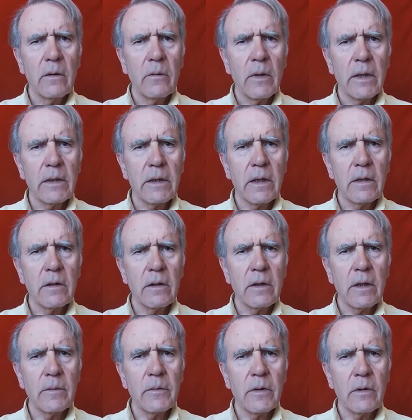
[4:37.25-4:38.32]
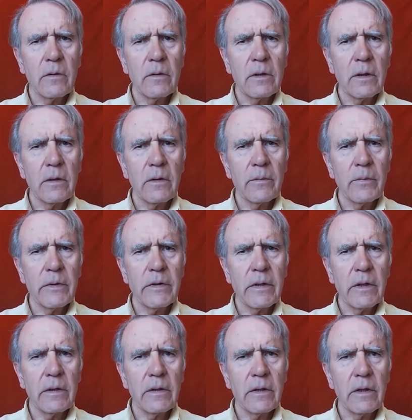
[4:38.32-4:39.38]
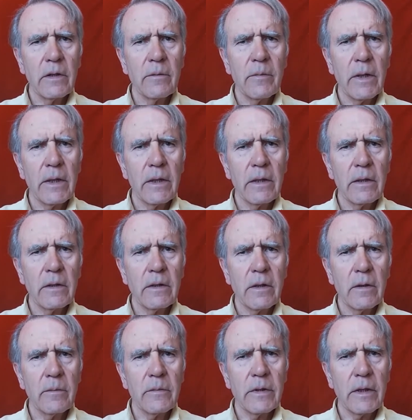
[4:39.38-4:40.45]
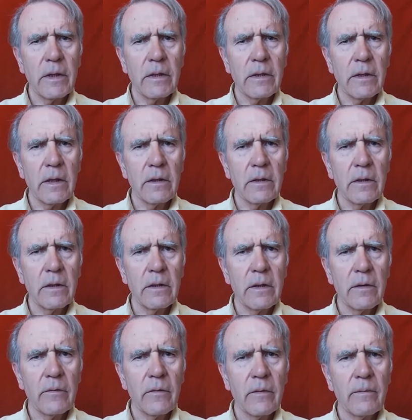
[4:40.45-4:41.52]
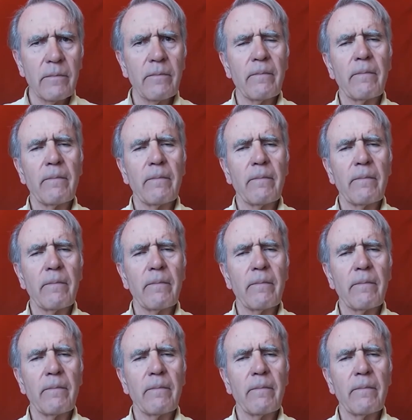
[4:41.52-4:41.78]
one cannot absolutely represent it by something sensitive.